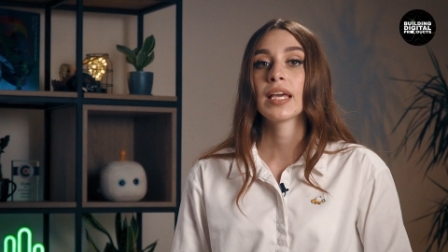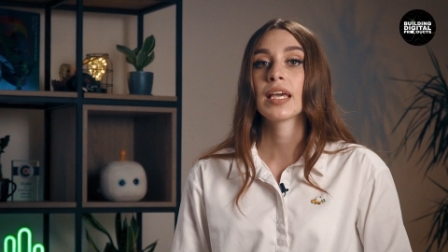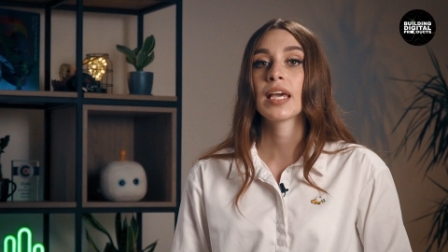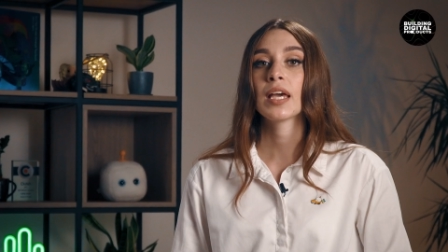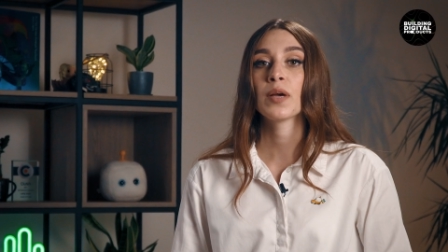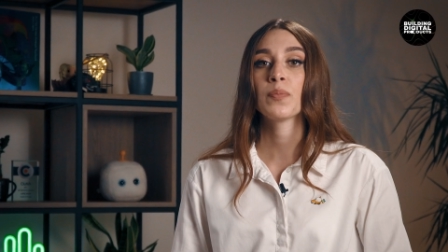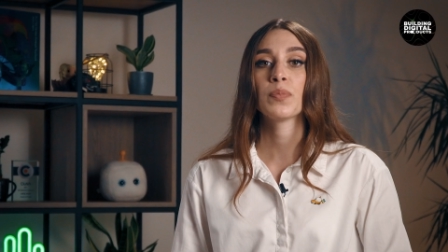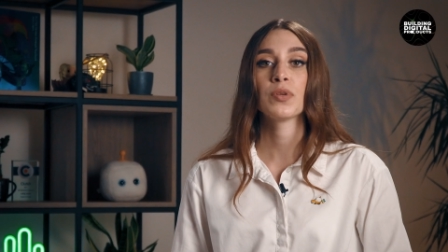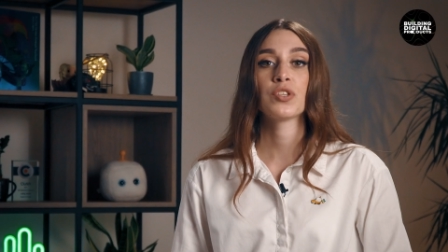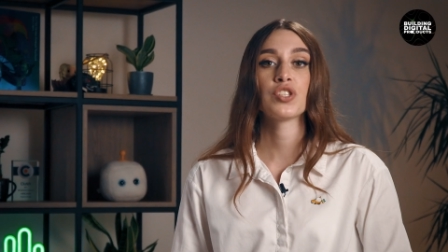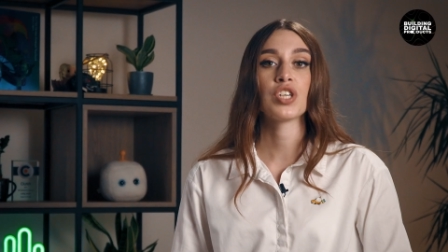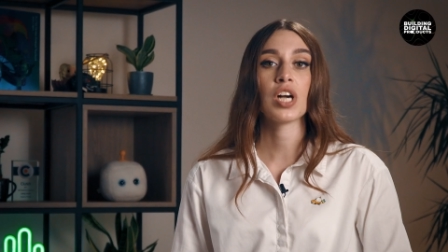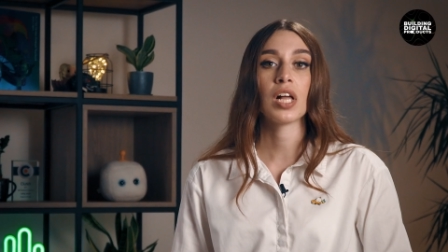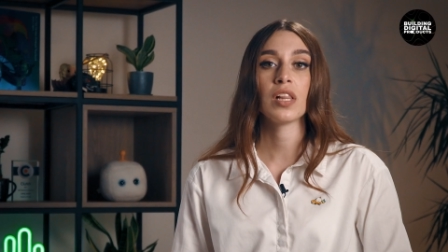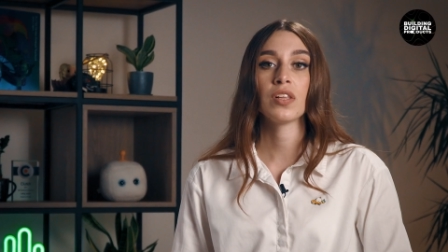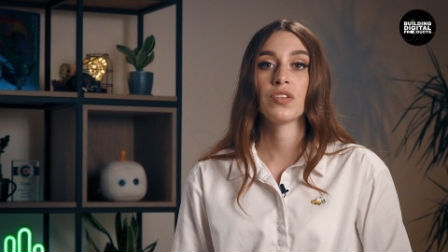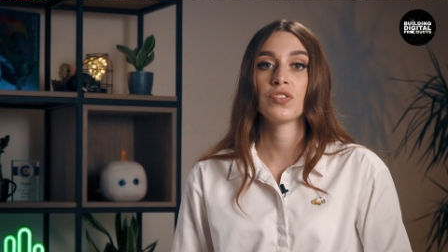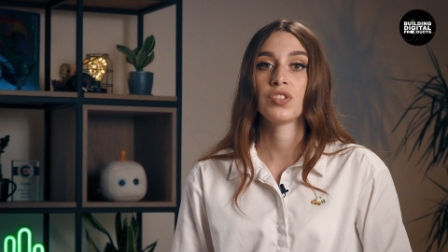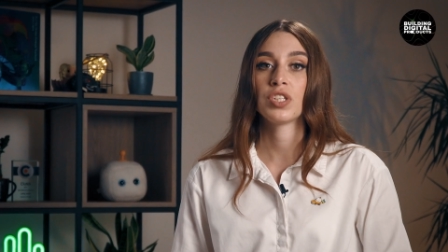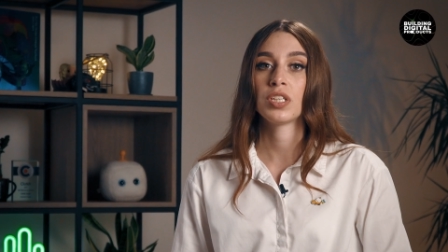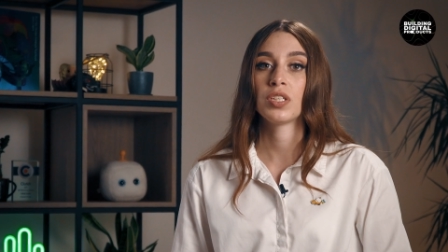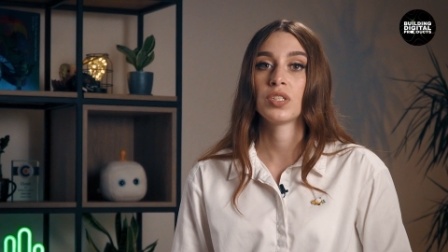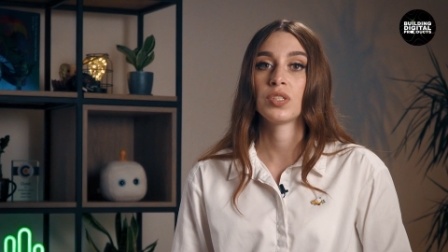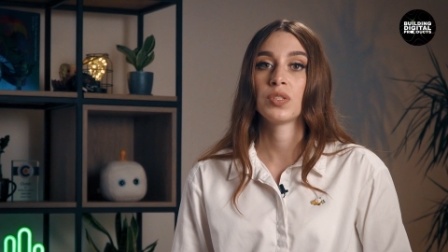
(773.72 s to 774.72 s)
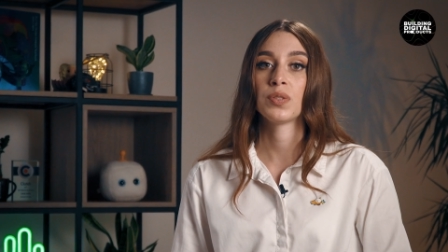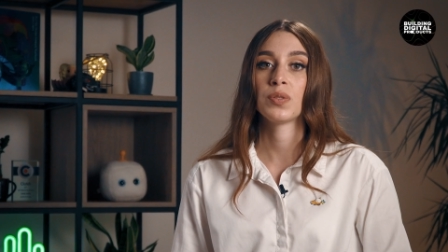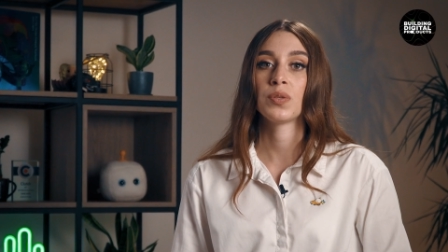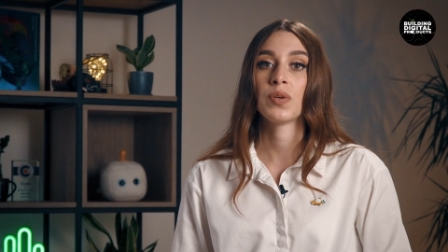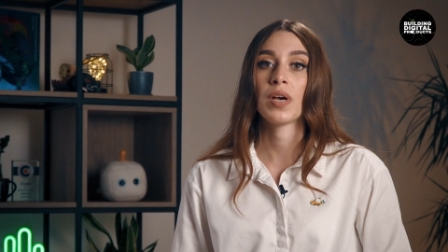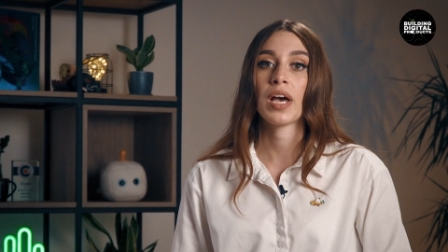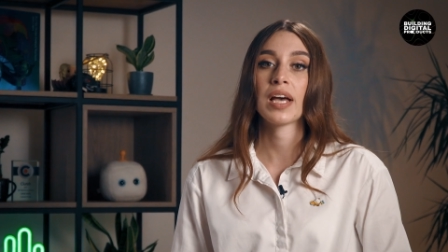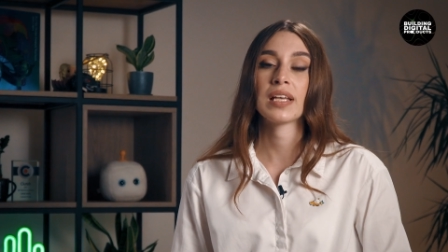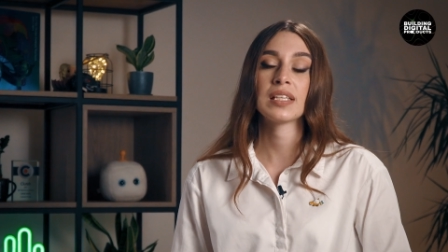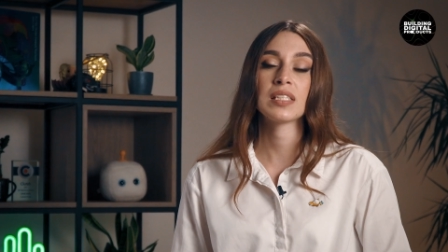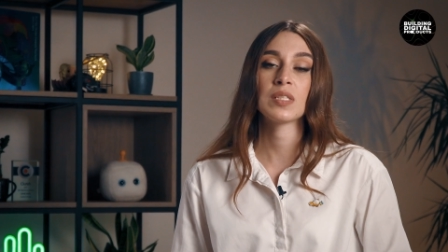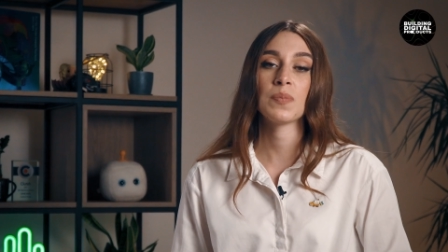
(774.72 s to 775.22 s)
It can be challenging to
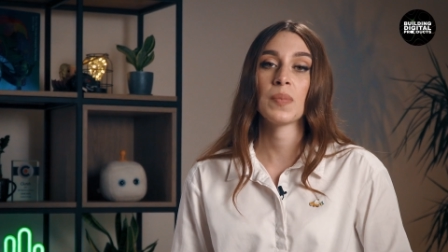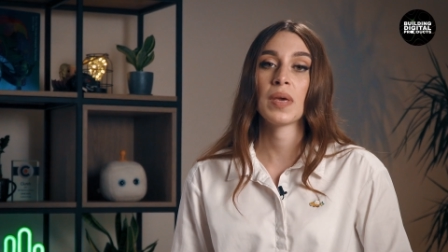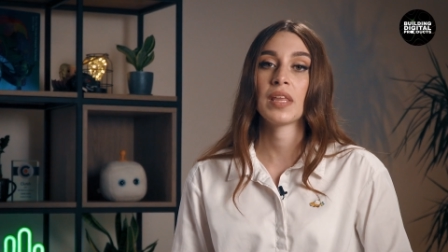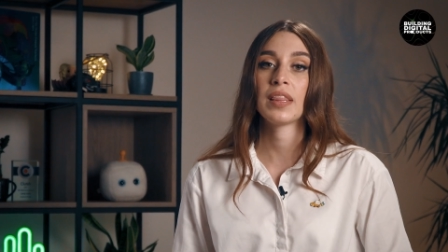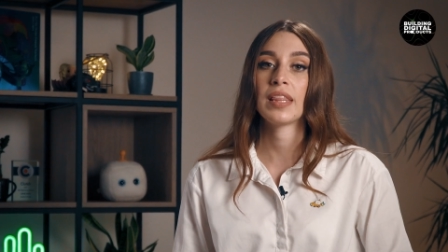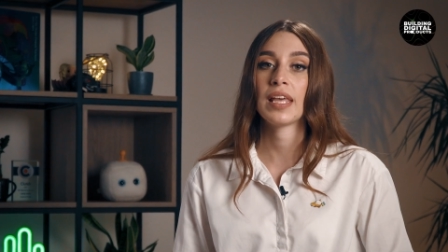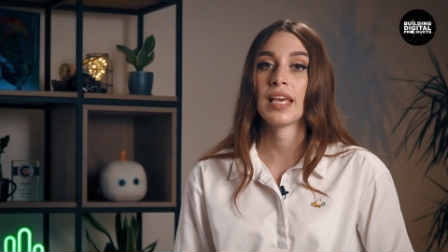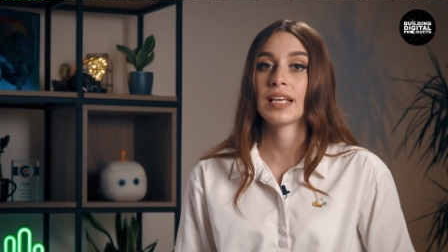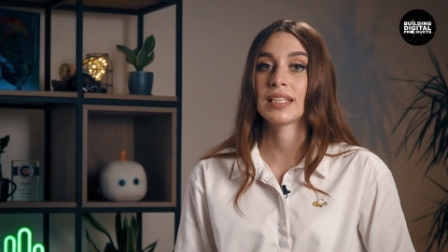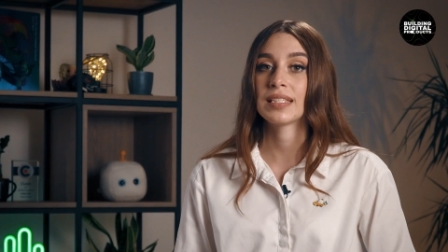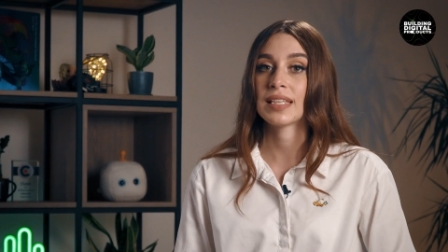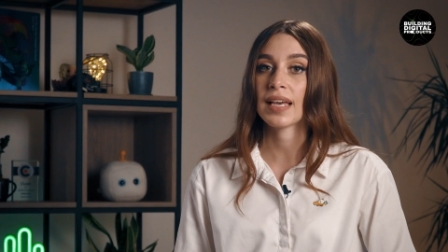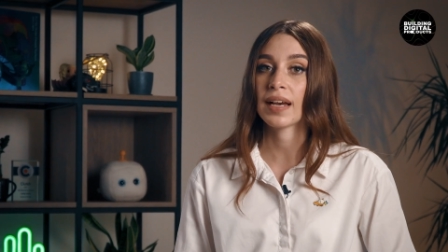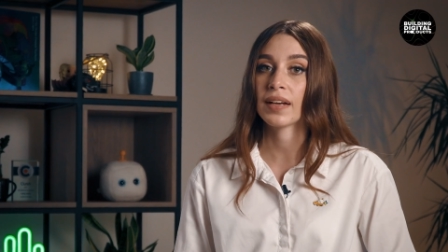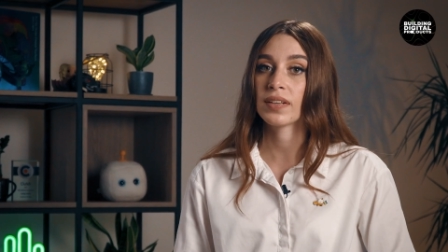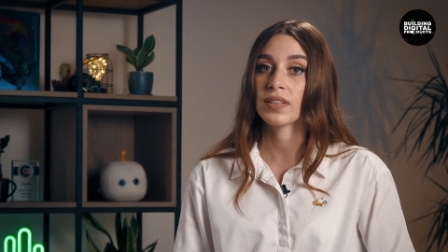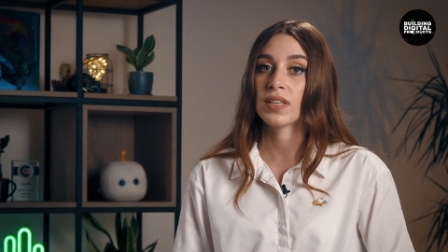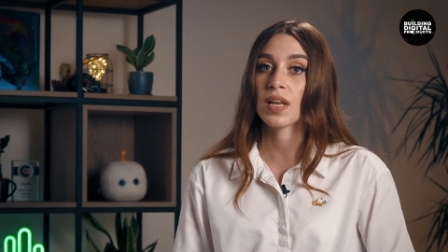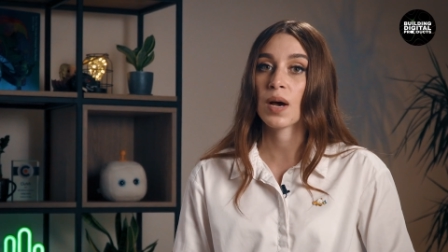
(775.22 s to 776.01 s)
estimate the exact